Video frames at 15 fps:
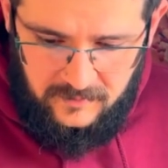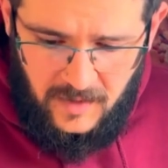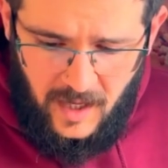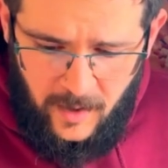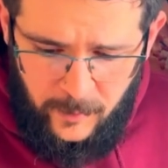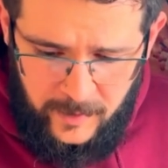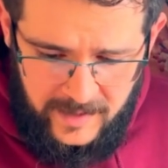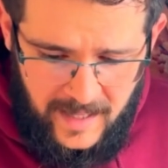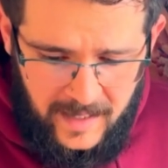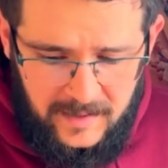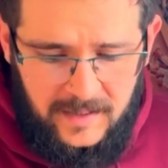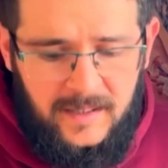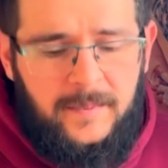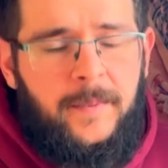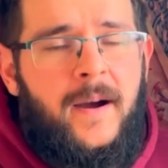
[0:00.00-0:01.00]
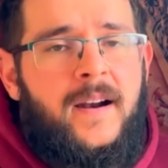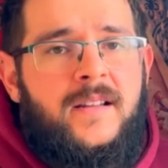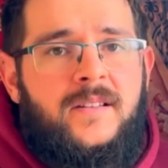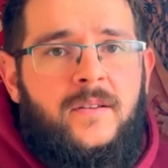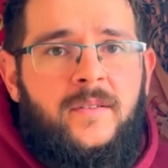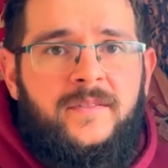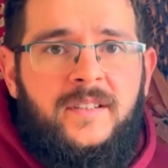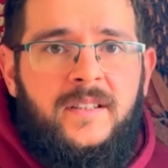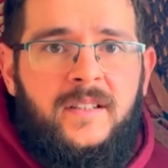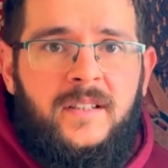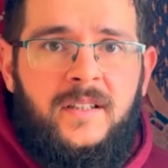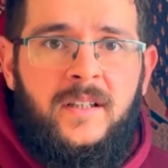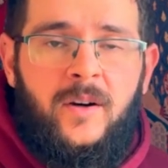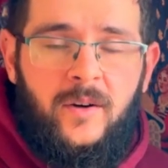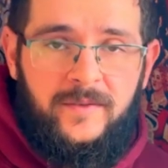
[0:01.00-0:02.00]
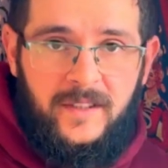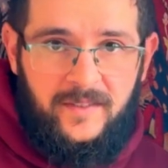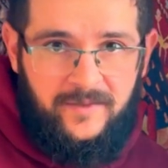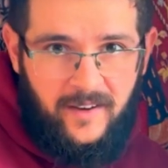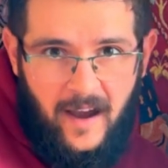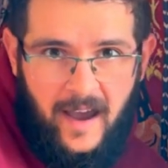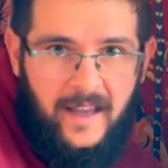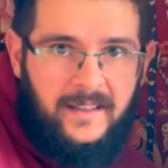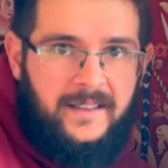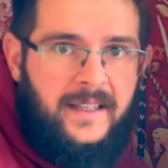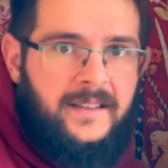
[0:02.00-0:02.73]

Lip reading: redacted parts of the file that